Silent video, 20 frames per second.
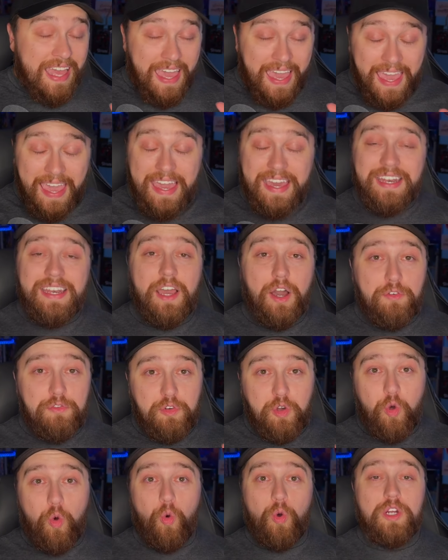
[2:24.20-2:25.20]
And,
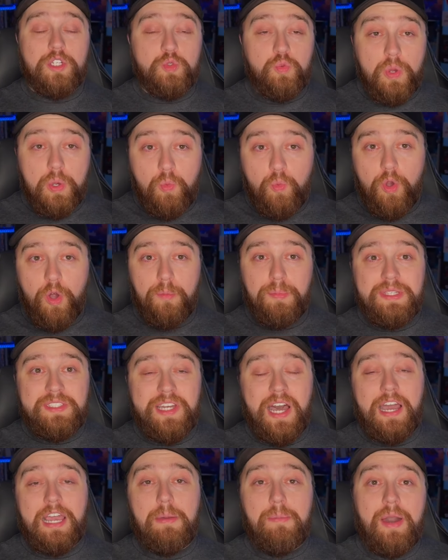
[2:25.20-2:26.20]
of course, we will be
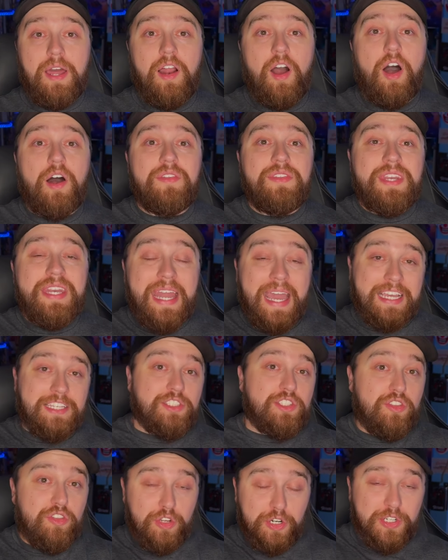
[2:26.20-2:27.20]
talking about it on
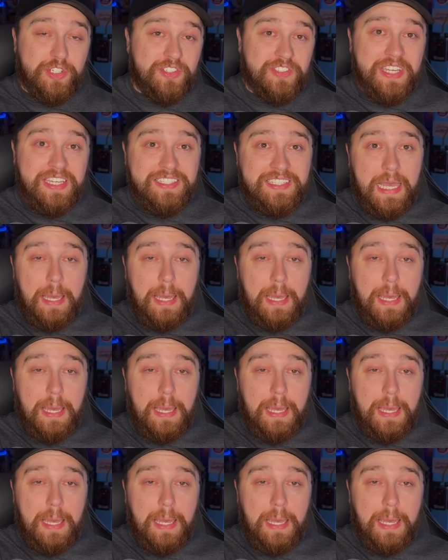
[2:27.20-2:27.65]
next Thursday's